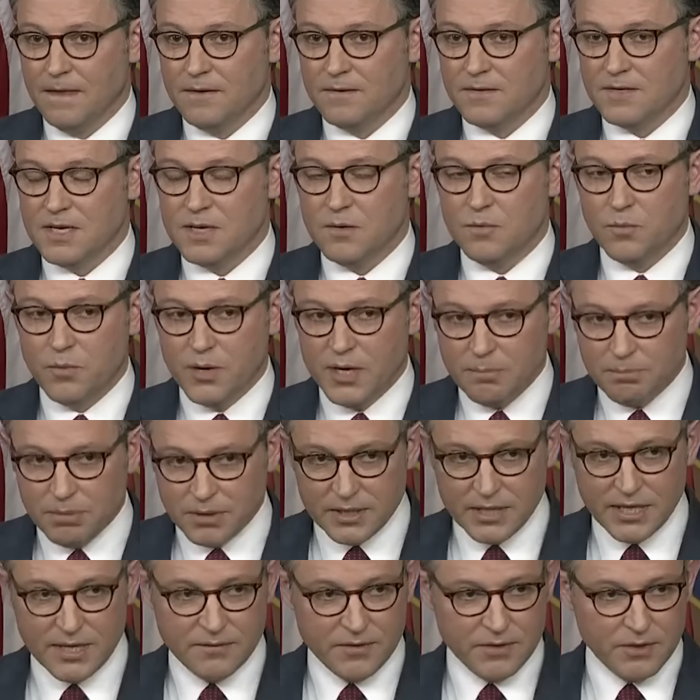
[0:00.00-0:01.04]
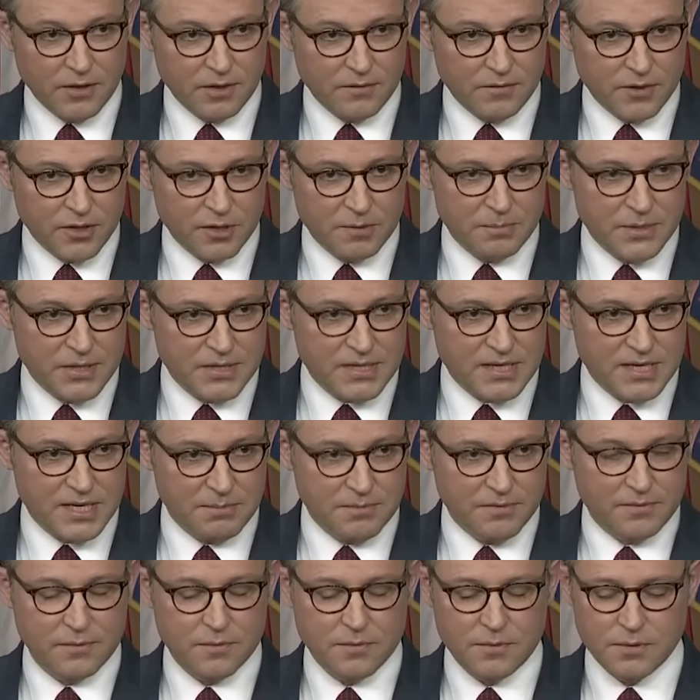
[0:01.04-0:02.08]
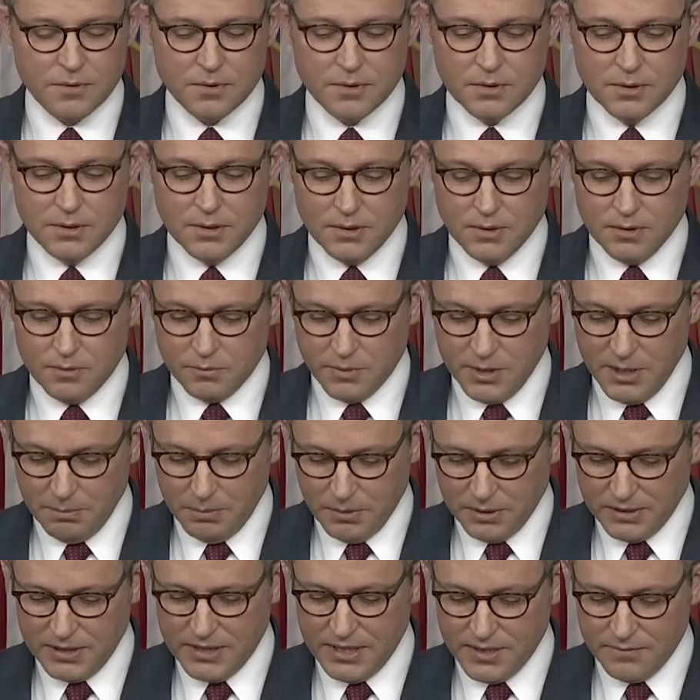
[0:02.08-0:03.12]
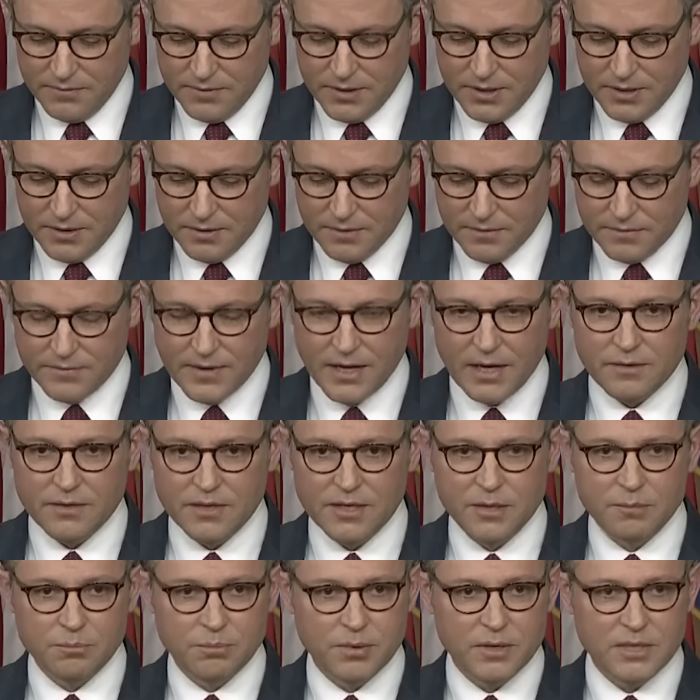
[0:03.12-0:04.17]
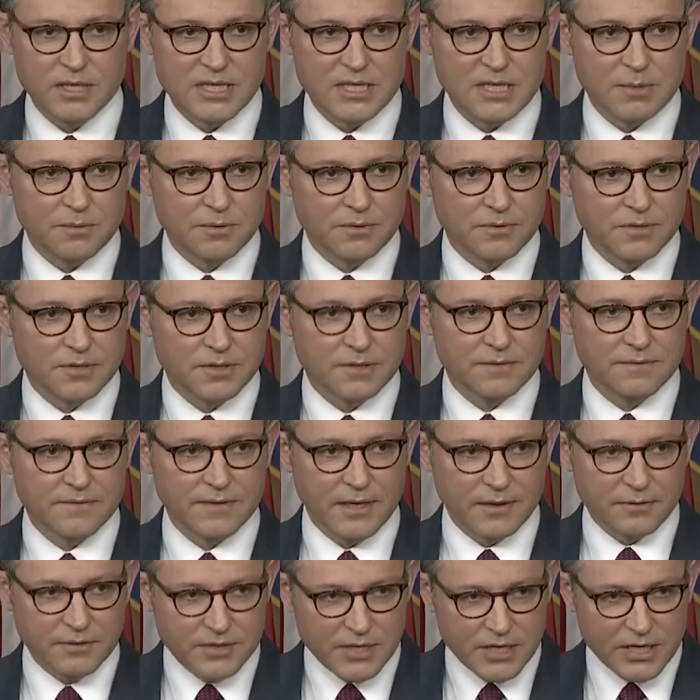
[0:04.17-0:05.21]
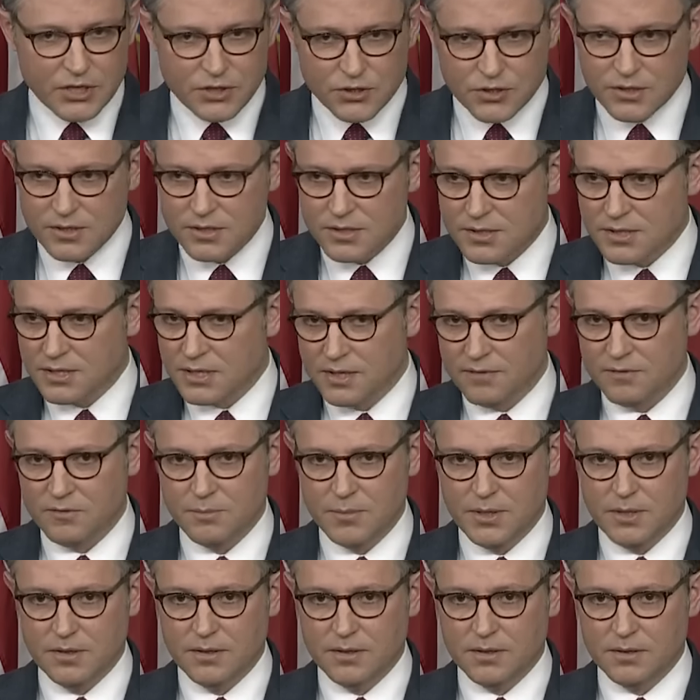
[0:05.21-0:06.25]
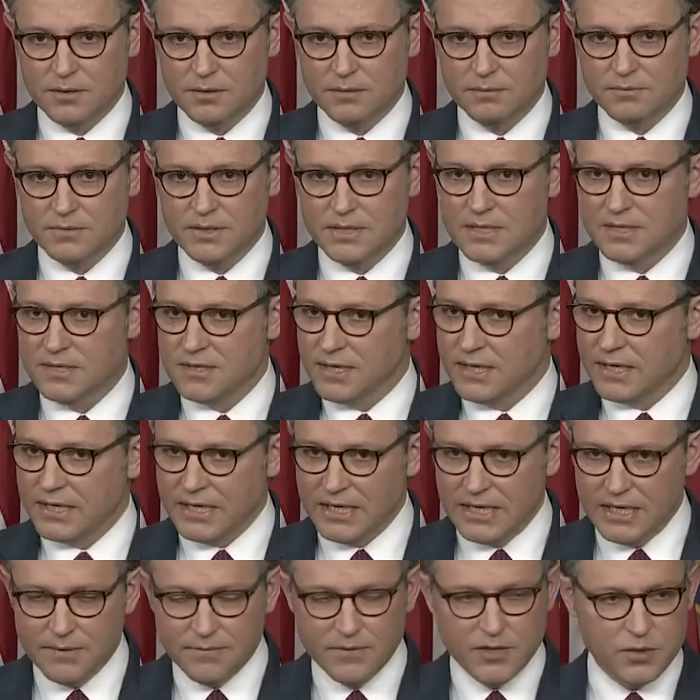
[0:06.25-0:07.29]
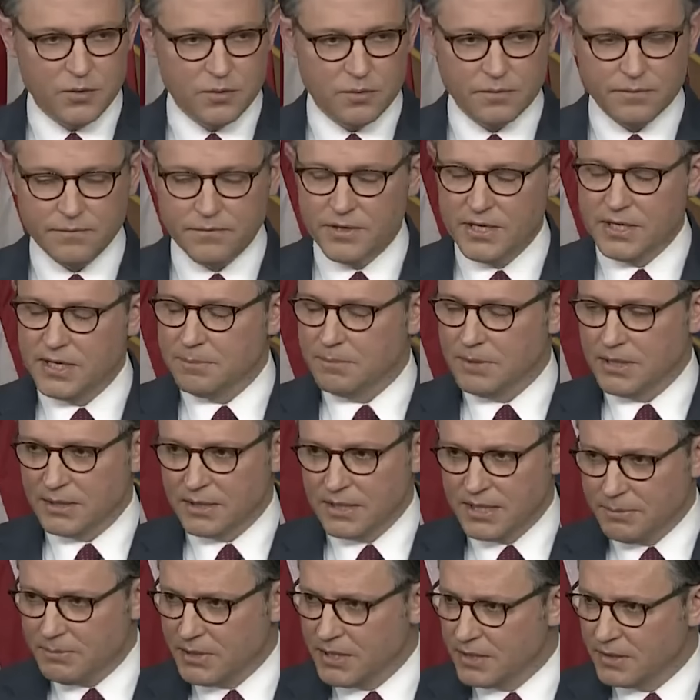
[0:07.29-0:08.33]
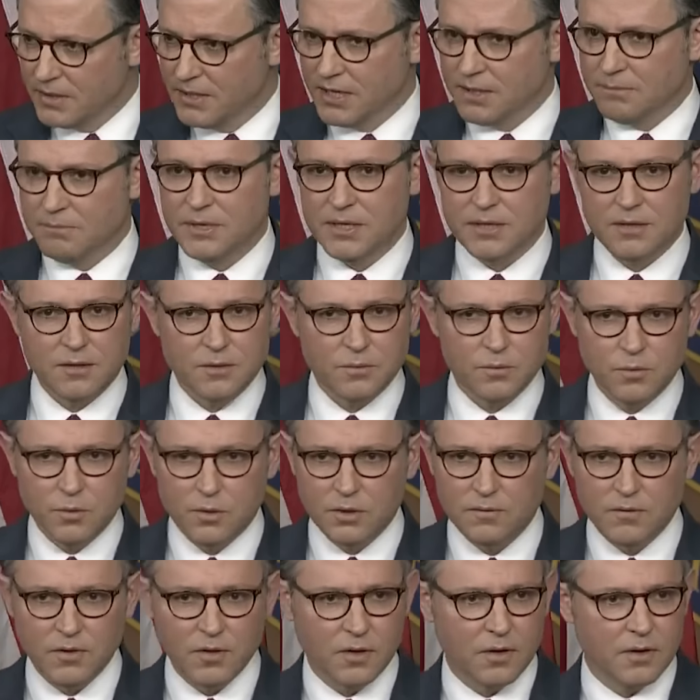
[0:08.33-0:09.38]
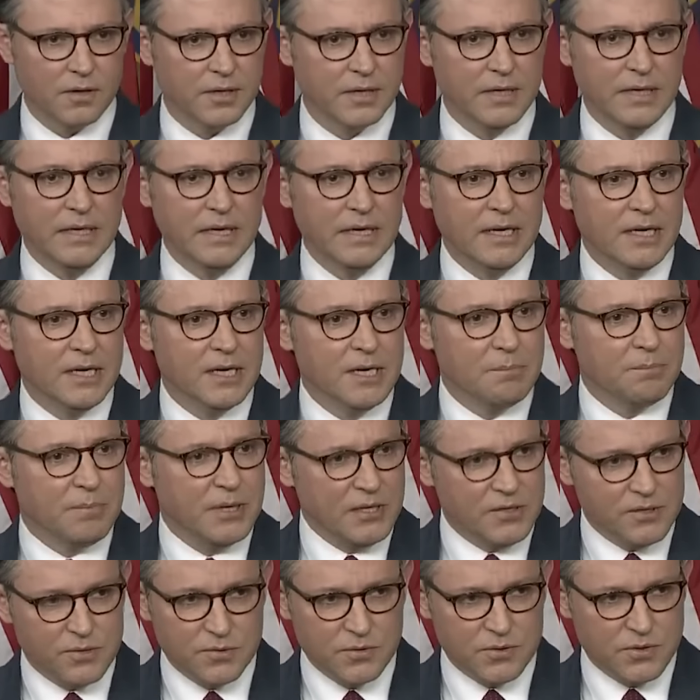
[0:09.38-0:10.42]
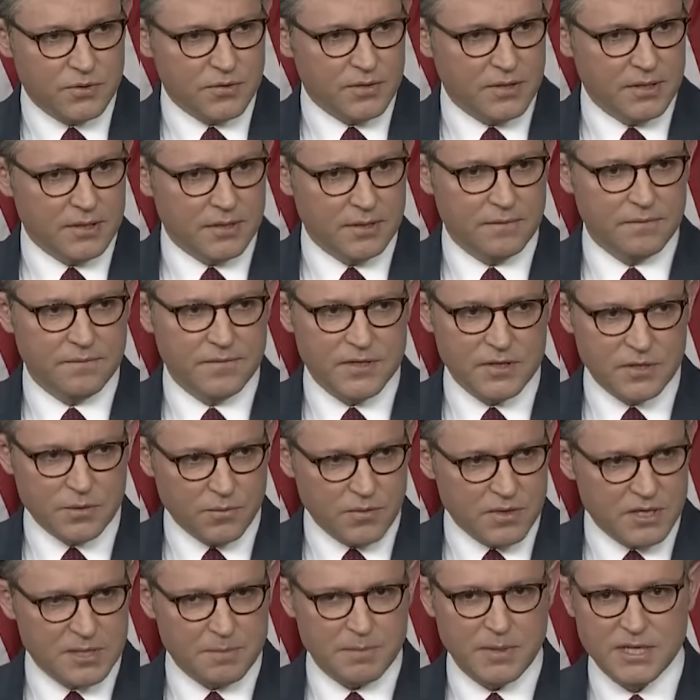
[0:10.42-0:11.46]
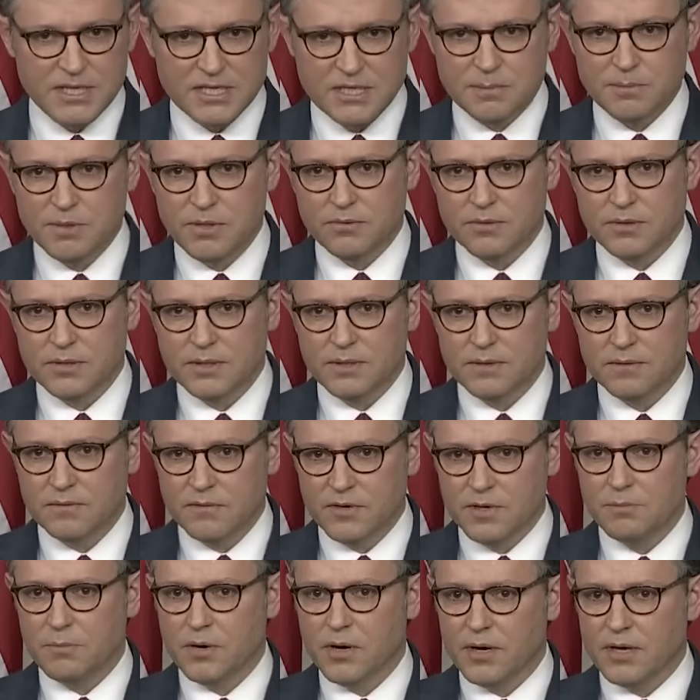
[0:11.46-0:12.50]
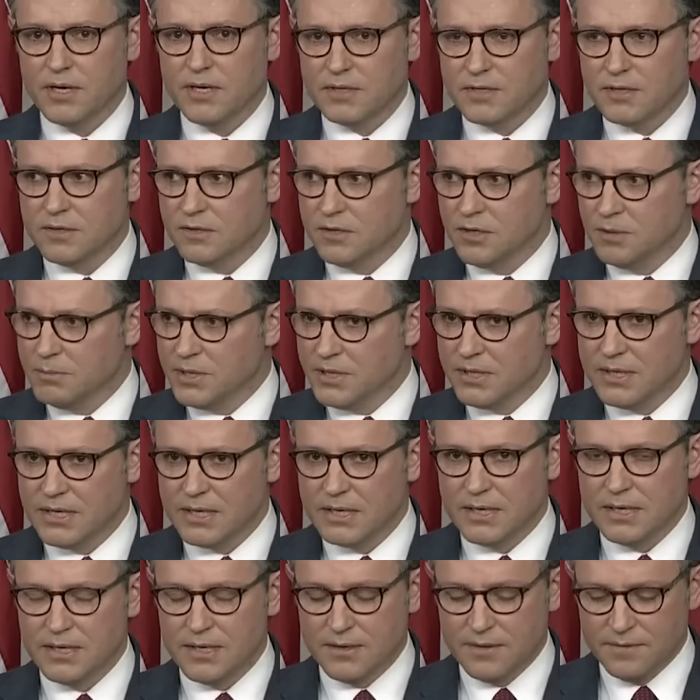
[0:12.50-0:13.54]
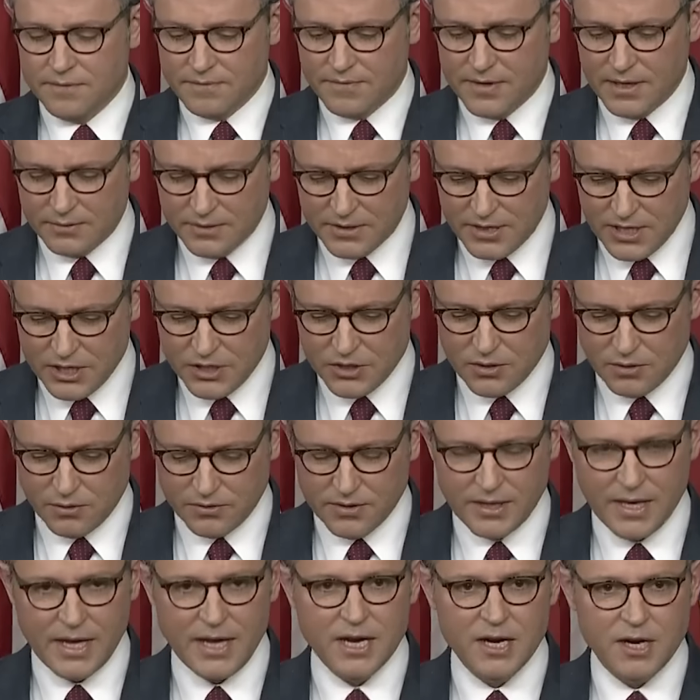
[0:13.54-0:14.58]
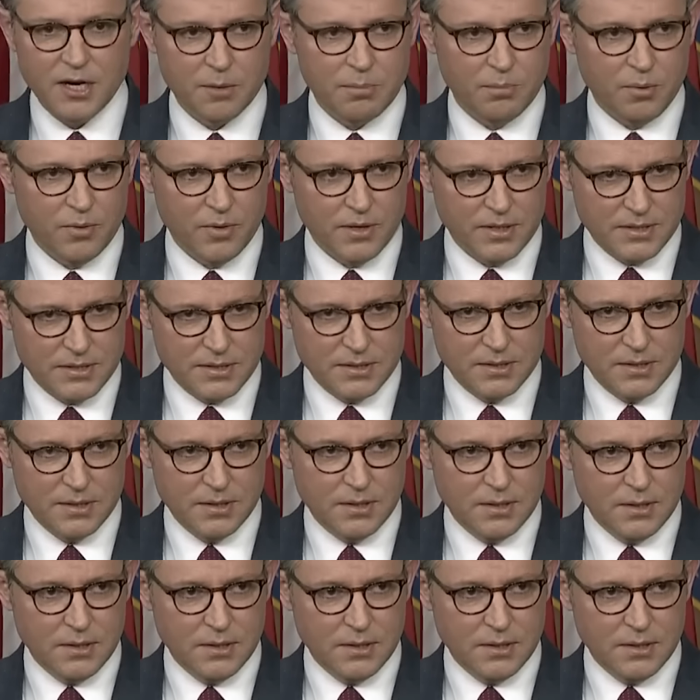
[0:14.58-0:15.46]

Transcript: See, we believe, and y'all have heard me say before, we believe in the founding principles, the foundations of America, things like individual freedom and limited government and the rule of law and peace through strength and fiscal responsibility and free markets and human dignity, the foundational, the anchor points